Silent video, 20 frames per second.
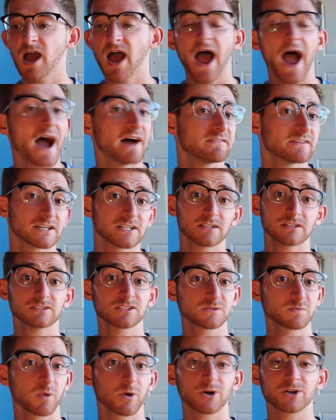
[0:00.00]
have a
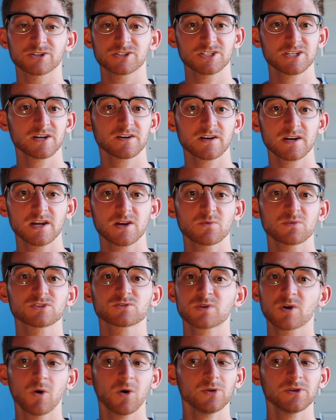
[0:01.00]
smarter Siri, which
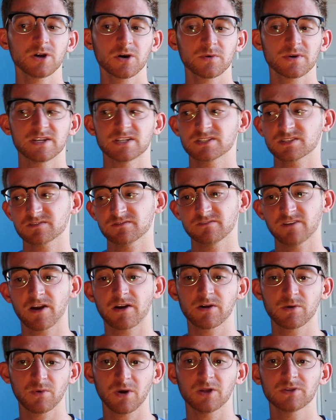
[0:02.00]
we all know is
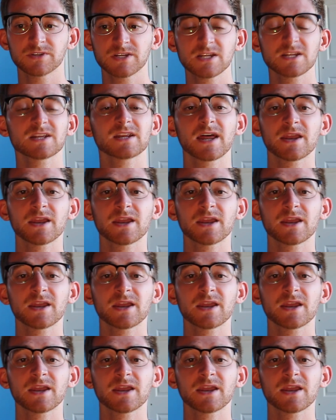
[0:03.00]
very well needed,